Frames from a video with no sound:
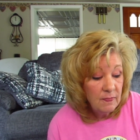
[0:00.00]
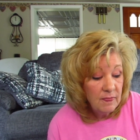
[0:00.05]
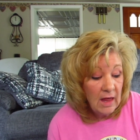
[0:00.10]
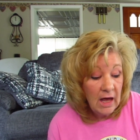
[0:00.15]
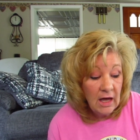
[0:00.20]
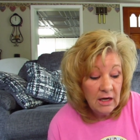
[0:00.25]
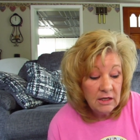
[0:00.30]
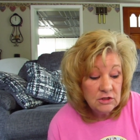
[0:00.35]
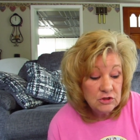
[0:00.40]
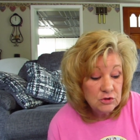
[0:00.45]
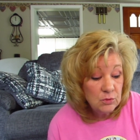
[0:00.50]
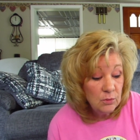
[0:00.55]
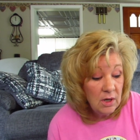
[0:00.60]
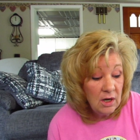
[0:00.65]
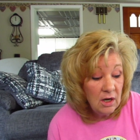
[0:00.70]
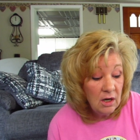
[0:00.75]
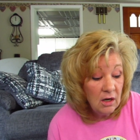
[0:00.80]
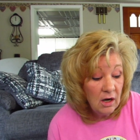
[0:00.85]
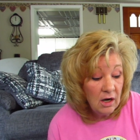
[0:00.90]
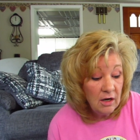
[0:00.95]
That is
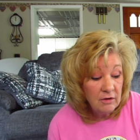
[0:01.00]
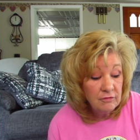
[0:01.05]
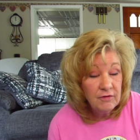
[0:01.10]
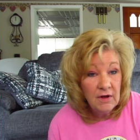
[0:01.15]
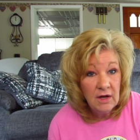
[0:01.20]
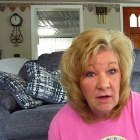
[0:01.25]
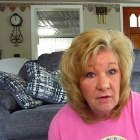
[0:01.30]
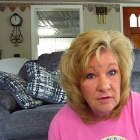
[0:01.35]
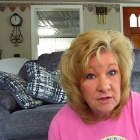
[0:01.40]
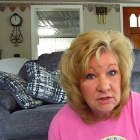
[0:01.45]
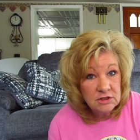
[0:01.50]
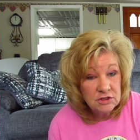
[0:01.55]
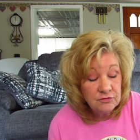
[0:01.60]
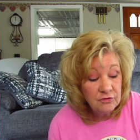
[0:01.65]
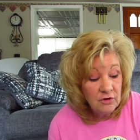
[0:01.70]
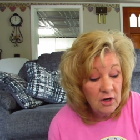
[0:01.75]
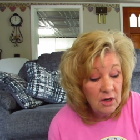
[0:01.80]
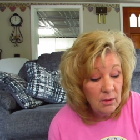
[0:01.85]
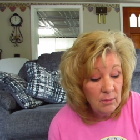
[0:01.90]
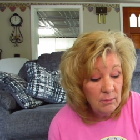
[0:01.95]
where I found this
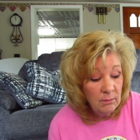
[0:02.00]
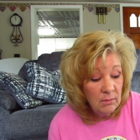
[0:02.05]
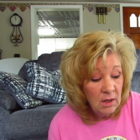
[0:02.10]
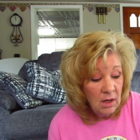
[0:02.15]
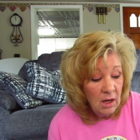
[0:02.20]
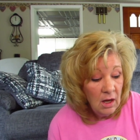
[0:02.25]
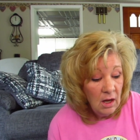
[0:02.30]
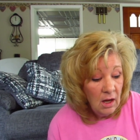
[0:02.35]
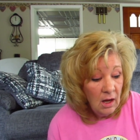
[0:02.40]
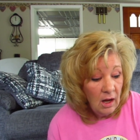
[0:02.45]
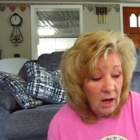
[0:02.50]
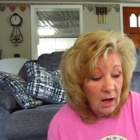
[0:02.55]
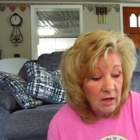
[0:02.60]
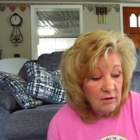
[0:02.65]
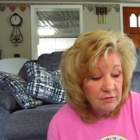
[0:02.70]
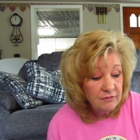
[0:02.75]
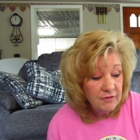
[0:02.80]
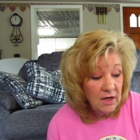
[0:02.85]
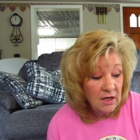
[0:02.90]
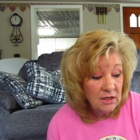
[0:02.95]
from. I
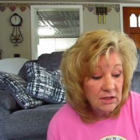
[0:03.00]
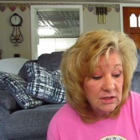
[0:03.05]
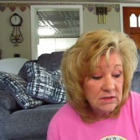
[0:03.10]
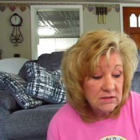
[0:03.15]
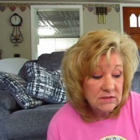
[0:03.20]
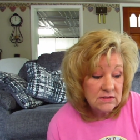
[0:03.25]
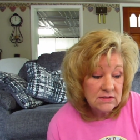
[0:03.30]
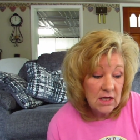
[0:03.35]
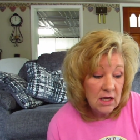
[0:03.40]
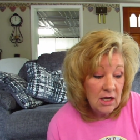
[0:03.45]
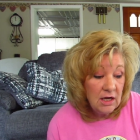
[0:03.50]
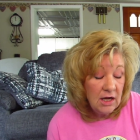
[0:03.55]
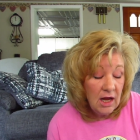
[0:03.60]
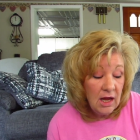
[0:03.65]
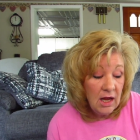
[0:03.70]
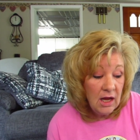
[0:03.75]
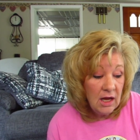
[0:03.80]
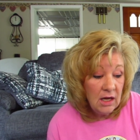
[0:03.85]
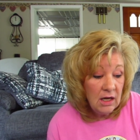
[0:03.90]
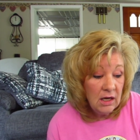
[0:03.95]
found it
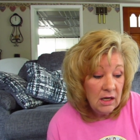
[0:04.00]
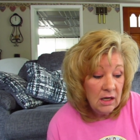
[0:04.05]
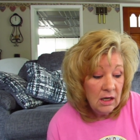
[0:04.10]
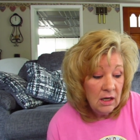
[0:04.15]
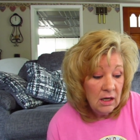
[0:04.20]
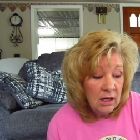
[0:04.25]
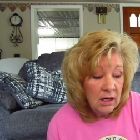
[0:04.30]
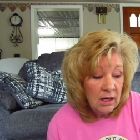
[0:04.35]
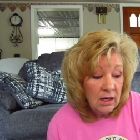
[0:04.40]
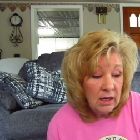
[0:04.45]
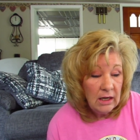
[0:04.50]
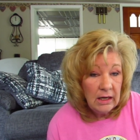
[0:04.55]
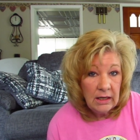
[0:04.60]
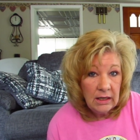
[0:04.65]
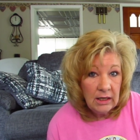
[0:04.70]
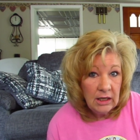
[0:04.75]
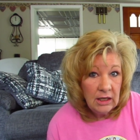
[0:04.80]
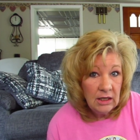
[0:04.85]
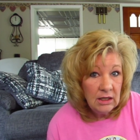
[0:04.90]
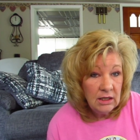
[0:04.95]
Sunday
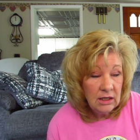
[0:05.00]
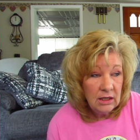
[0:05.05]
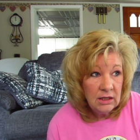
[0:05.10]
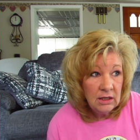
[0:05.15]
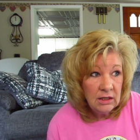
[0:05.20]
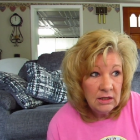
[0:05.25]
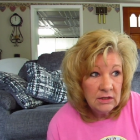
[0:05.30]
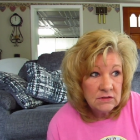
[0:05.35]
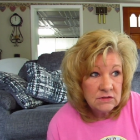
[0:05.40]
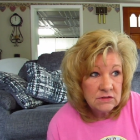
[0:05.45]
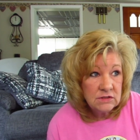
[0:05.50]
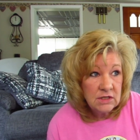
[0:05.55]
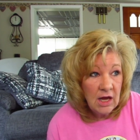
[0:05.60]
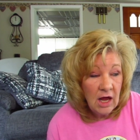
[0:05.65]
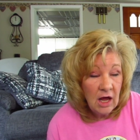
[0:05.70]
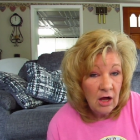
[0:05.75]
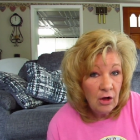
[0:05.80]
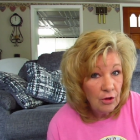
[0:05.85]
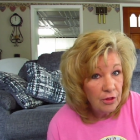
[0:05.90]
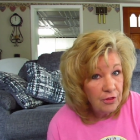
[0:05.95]
and it is
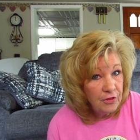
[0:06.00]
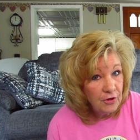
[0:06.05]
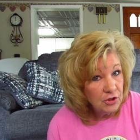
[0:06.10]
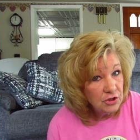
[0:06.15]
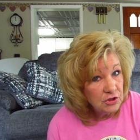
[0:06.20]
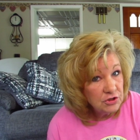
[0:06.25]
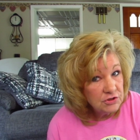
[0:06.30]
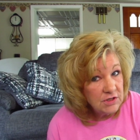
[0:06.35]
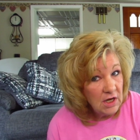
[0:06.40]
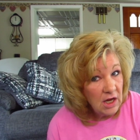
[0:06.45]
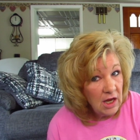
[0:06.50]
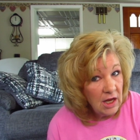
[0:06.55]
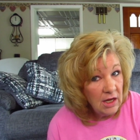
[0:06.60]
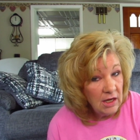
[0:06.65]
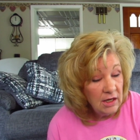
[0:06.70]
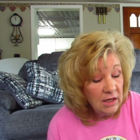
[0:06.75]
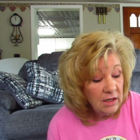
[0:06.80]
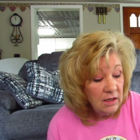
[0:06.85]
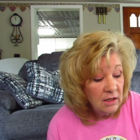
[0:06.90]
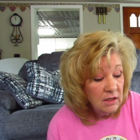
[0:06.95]
now
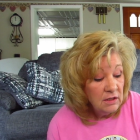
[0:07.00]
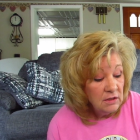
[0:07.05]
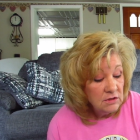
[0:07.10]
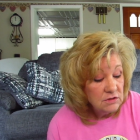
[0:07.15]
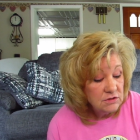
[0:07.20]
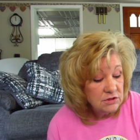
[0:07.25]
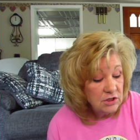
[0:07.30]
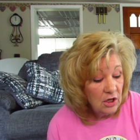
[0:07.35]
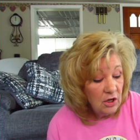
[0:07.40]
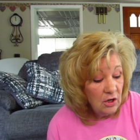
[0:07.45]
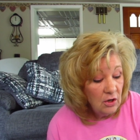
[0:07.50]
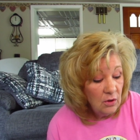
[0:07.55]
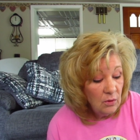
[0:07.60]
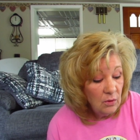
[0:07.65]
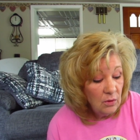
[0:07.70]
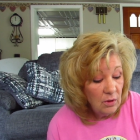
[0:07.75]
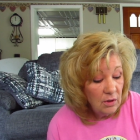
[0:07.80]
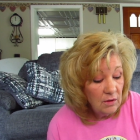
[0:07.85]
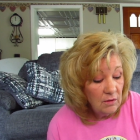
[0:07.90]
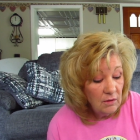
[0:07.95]
Thursday,
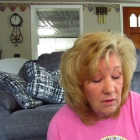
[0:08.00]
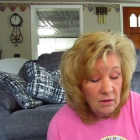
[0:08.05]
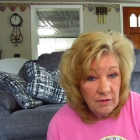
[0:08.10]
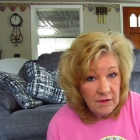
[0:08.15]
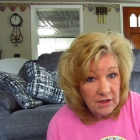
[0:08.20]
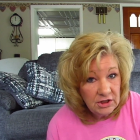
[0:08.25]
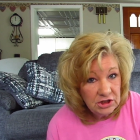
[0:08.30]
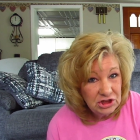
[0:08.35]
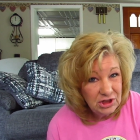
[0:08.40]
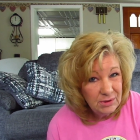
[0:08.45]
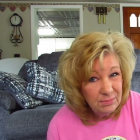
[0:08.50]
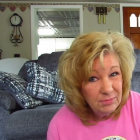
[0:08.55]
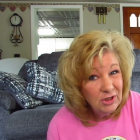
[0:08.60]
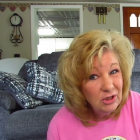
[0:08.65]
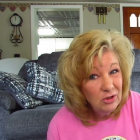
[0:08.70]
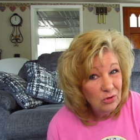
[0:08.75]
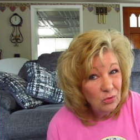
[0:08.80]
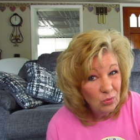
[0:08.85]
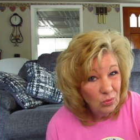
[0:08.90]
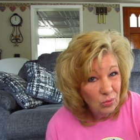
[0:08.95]
so they shipped
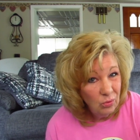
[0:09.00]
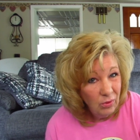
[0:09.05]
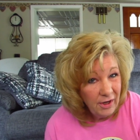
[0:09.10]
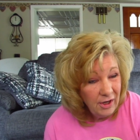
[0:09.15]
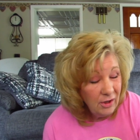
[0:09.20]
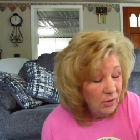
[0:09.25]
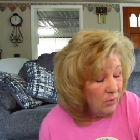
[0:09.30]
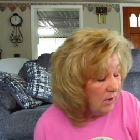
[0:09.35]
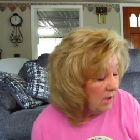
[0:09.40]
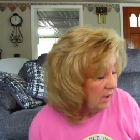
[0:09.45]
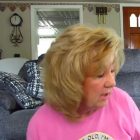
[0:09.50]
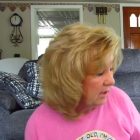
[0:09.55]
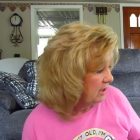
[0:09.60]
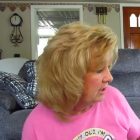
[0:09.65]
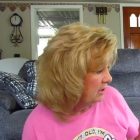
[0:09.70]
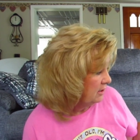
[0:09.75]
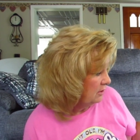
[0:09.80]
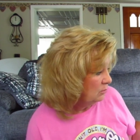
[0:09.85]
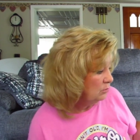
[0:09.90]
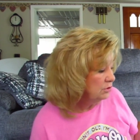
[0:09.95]
it right away,
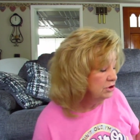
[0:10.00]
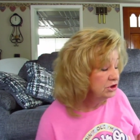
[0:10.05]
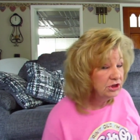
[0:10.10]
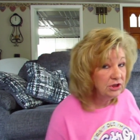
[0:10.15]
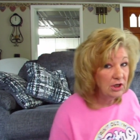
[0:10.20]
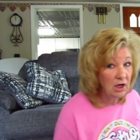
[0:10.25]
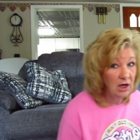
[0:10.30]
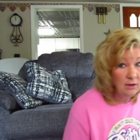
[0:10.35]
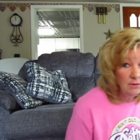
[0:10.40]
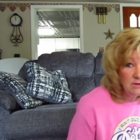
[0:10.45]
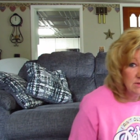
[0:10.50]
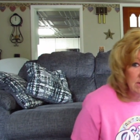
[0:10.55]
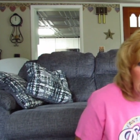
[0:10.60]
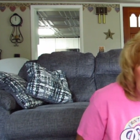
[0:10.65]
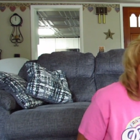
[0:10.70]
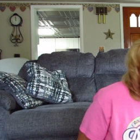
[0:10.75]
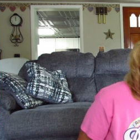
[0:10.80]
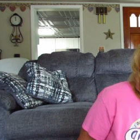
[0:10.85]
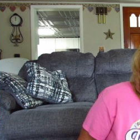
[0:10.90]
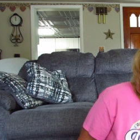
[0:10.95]
which I was
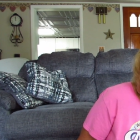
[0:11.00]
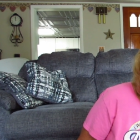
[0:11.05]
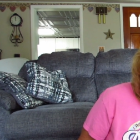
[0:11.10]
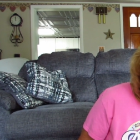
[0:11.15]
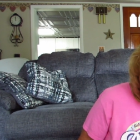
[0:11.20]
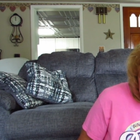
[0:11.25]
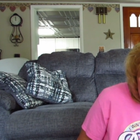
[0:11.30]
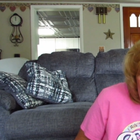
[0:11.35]
happy about